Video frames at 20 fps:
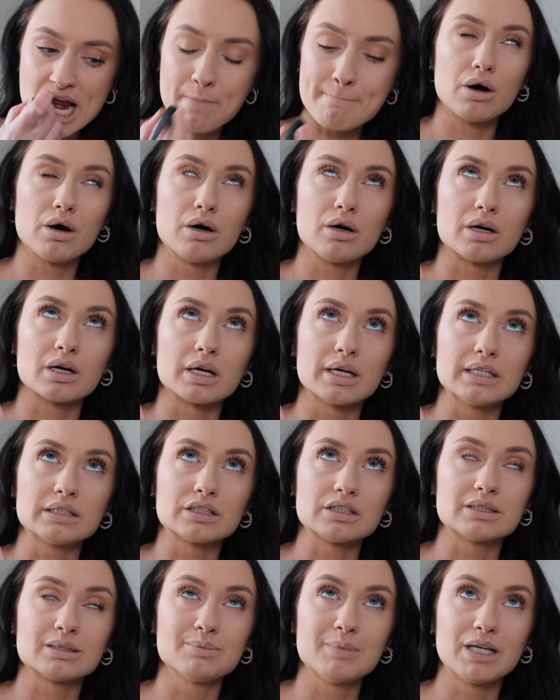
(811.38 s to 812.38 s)
Oh, it
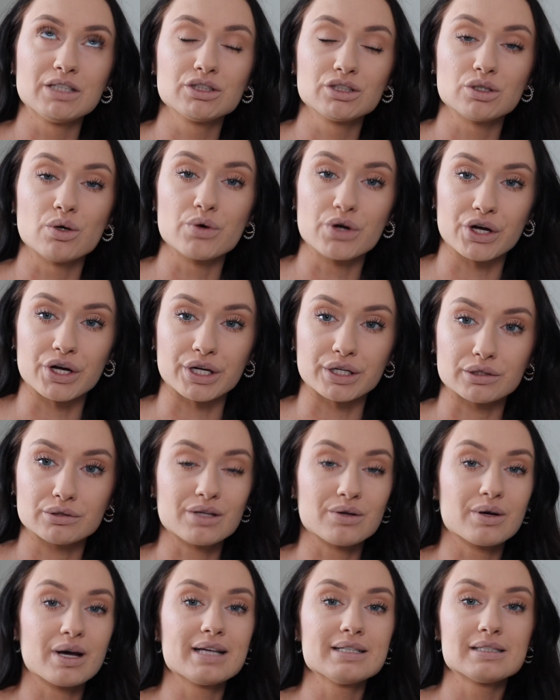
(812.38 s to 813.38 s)
just smells so good. Like,
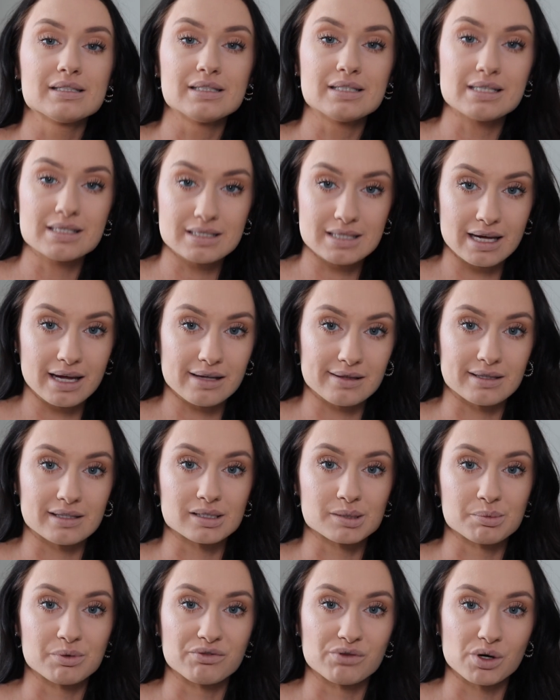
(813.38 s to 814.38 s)
you guys need to get
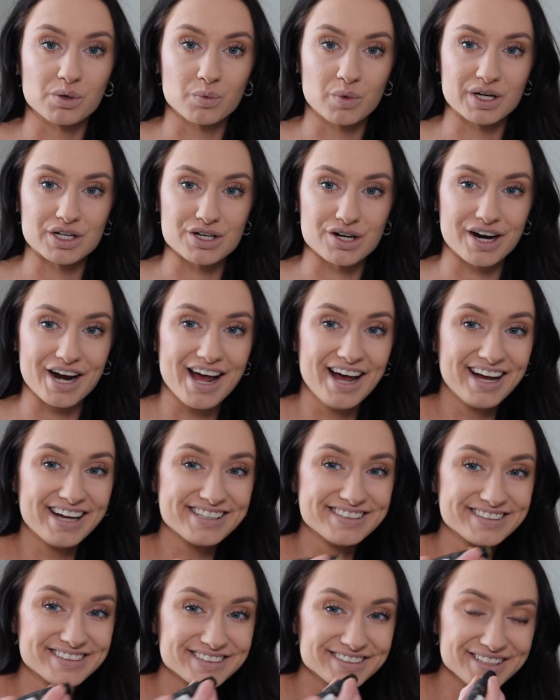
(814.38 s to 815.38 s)
this before winter
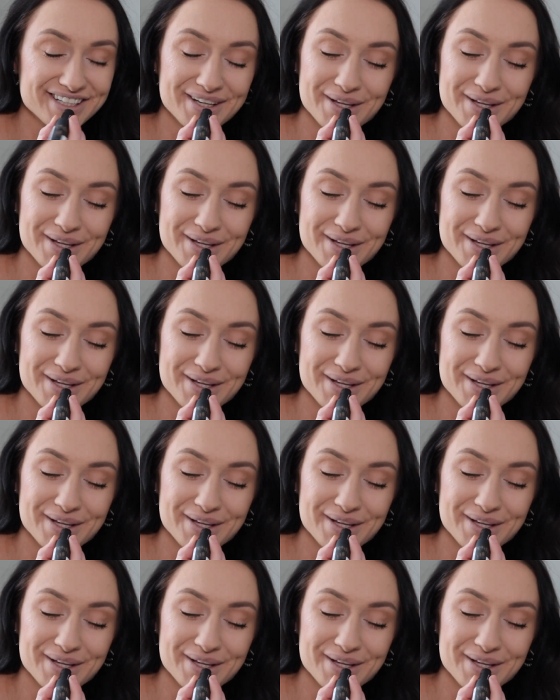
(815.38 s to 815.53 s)
ends.